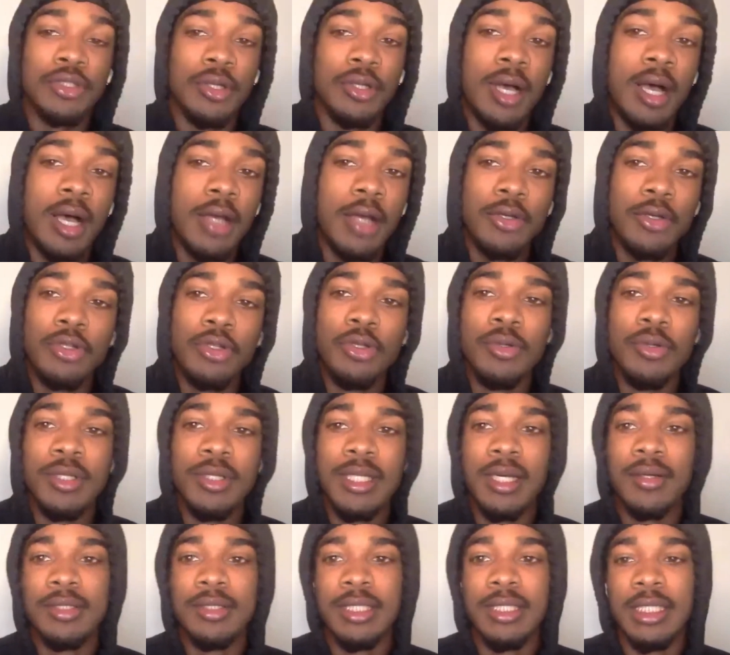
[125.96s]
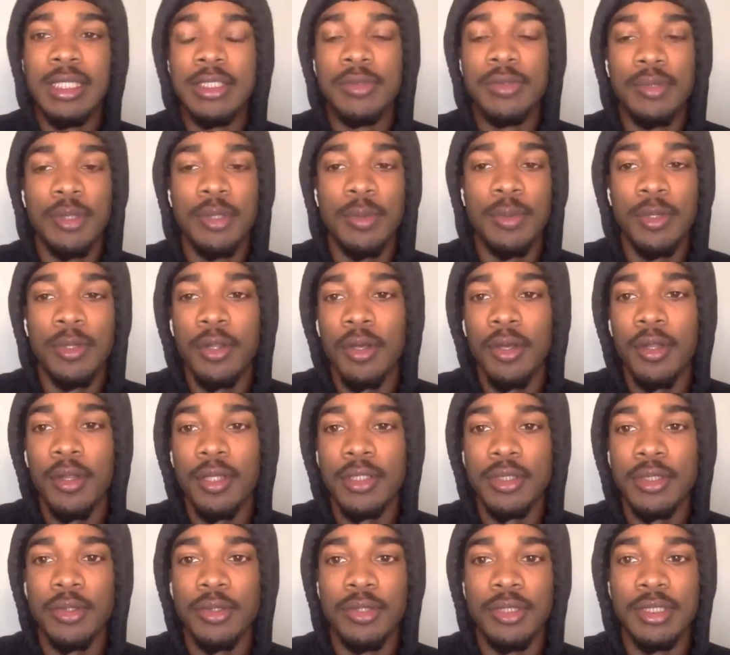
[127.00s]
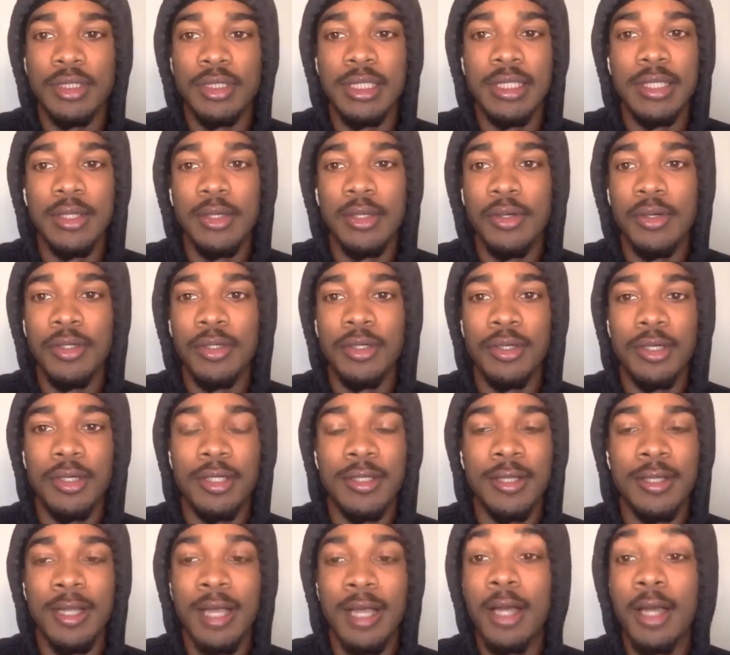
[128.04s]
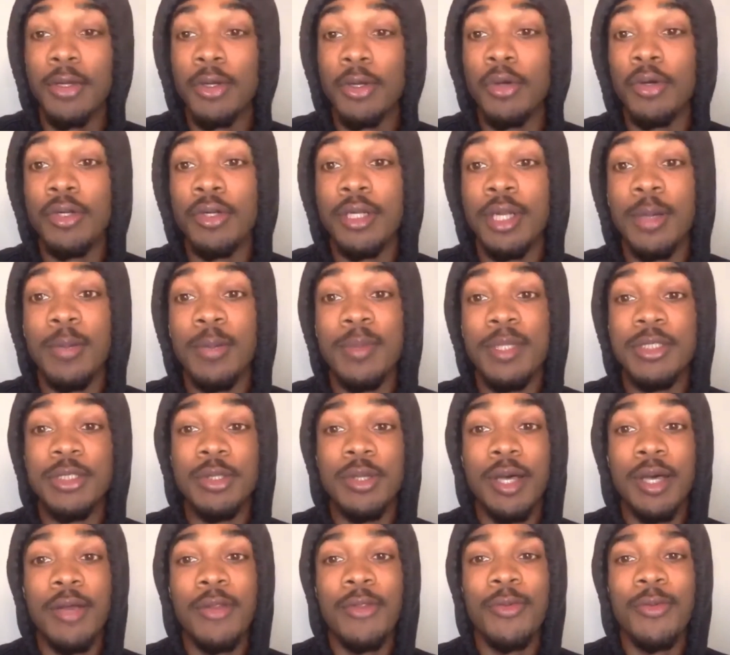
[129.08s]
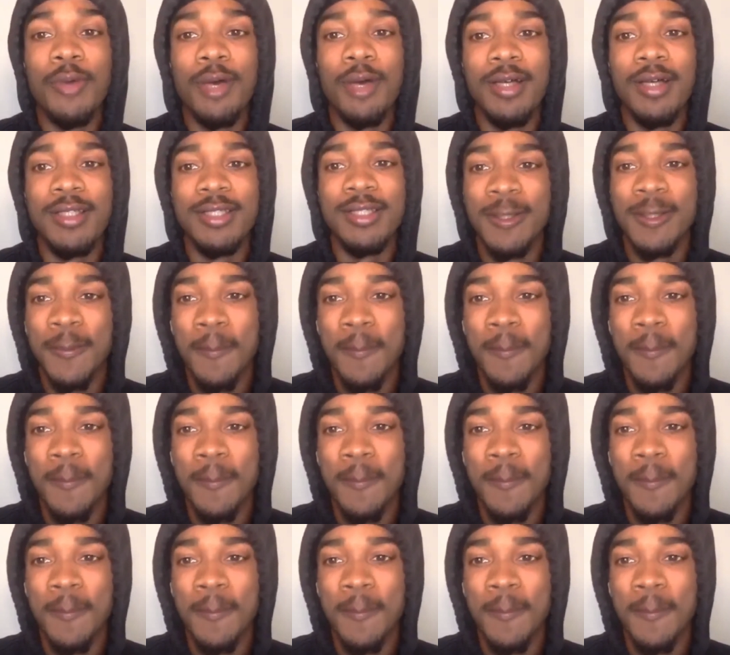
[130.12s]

how are you doing nowadays with all this quarantine going on? How are you holding up mental health-wise?